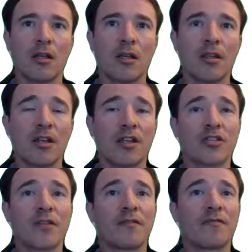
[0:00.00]
The
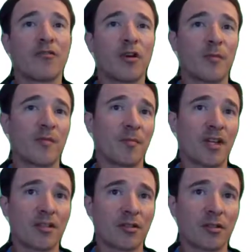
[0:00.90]
conservative form of the
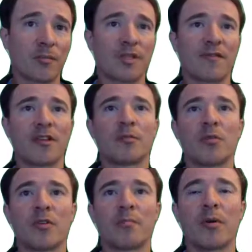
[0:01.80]
mixing term is available
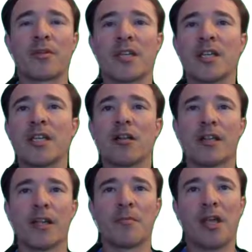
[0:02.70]
with both the
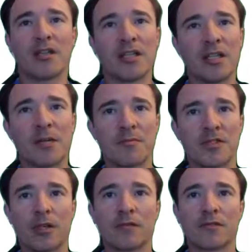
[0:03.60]
ELM and EM
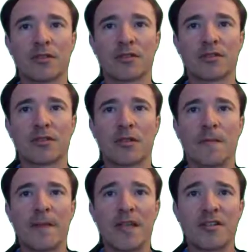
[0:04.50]
solvers.
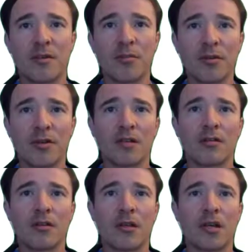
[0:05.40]
It's
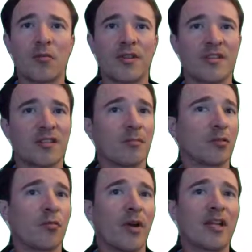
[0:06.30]
computed with a
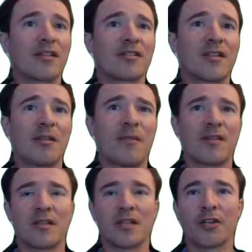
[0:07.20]
similar weighting scheme
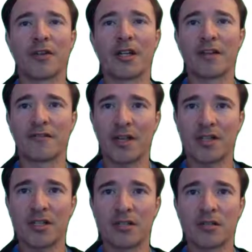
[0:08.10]
as the Eulerian
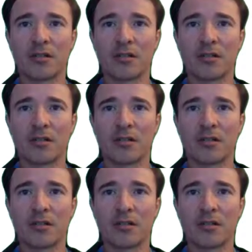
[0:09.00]
advection,